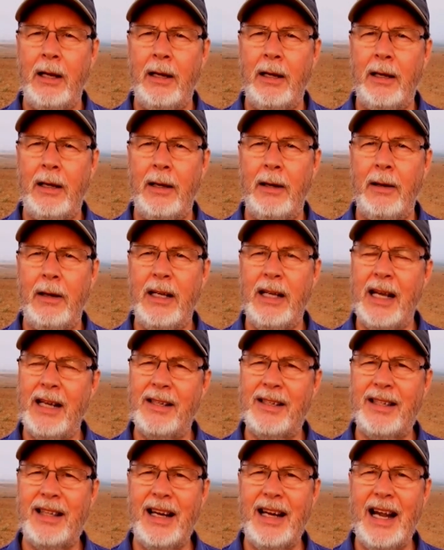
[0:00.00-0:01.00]
Uh,
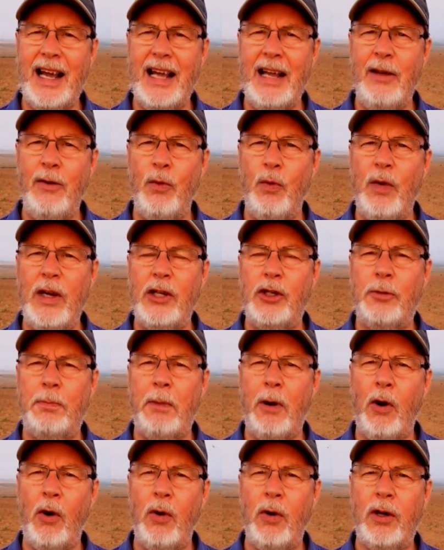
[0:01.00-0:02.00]
yesterday, we
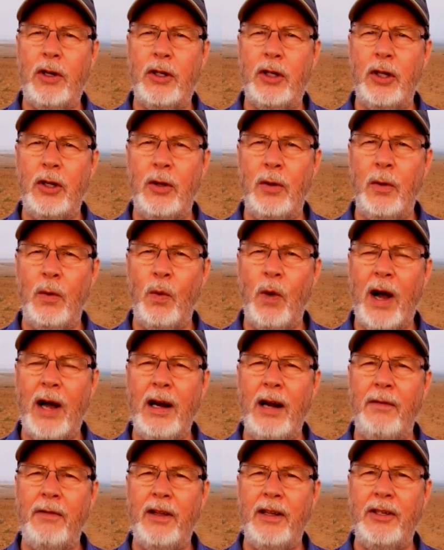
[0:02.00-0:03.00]
spoke to
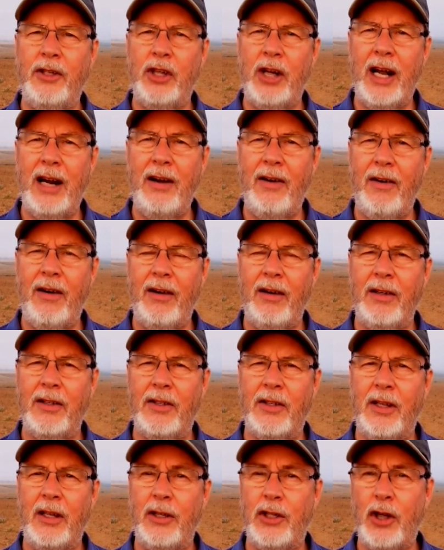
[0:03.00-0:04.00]
one of the
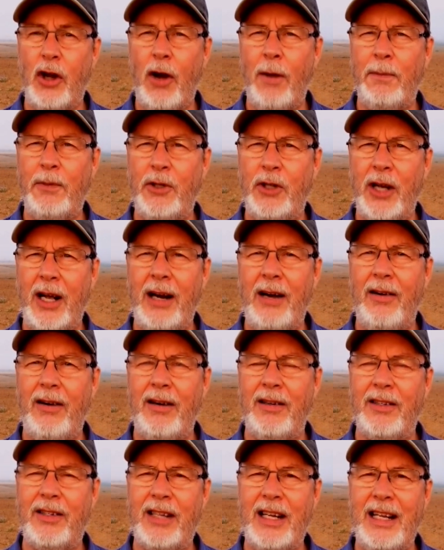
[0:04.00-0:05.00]
generals, the top
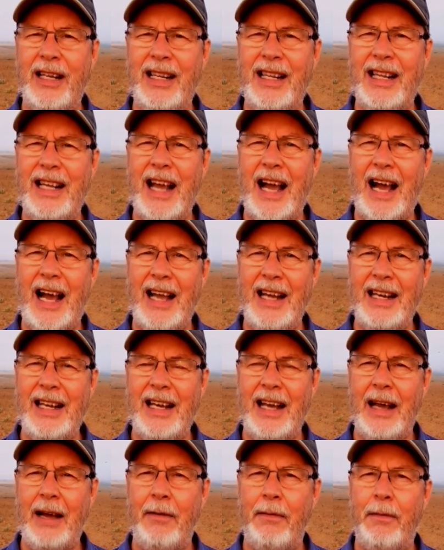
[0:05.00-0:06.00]
generals in the
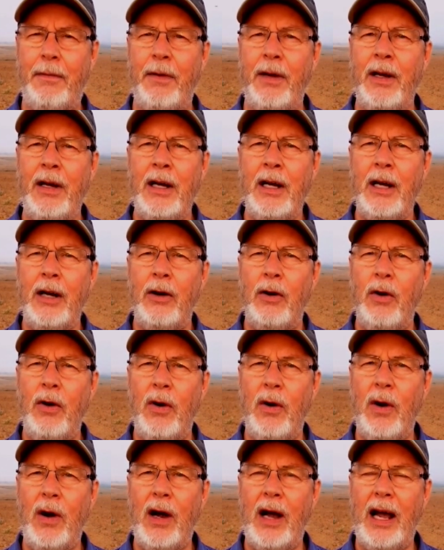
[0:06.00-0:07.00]
IDF,
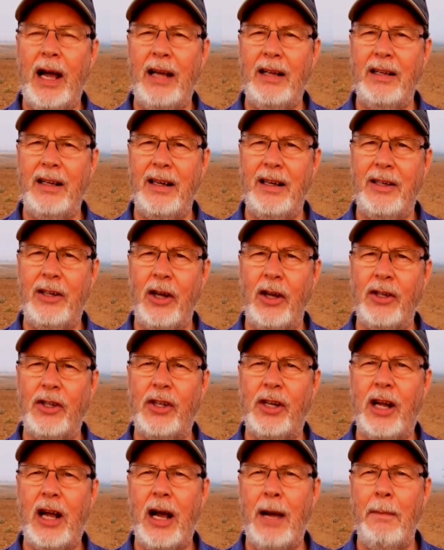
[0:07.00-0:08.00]
who has
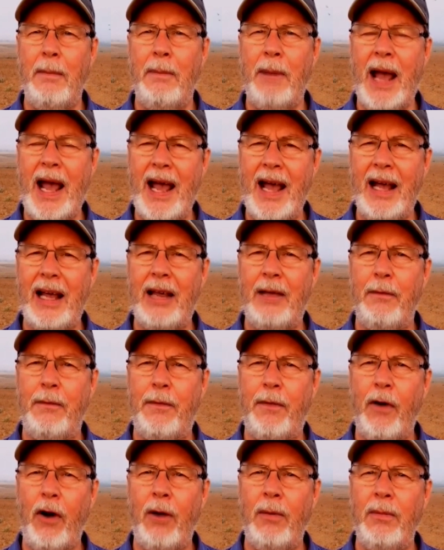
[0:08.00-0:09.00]
just come back
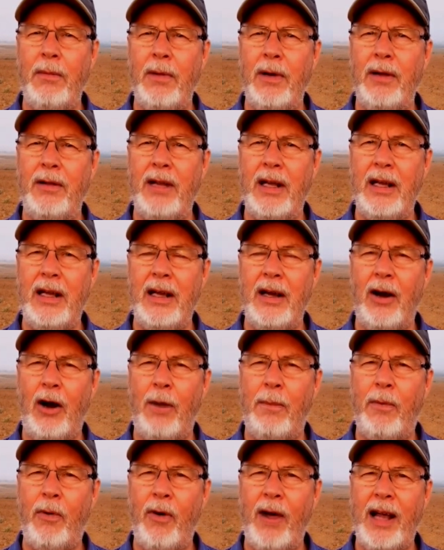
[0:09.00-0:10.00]
from the
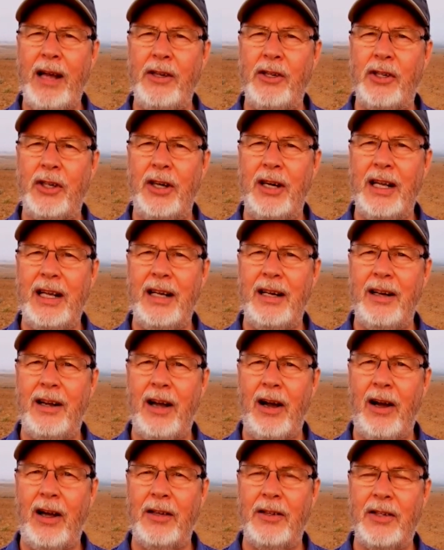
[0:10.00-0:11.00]
operation in
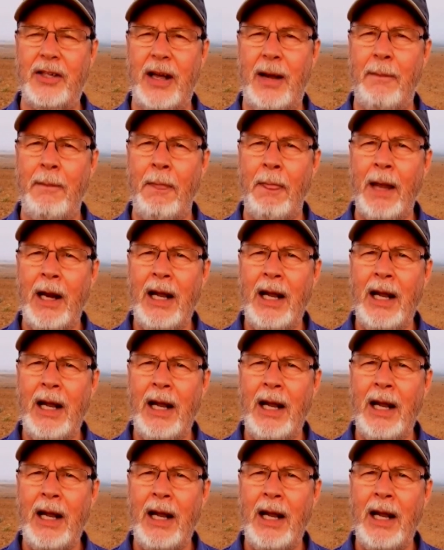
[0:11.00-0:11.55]
Gaza.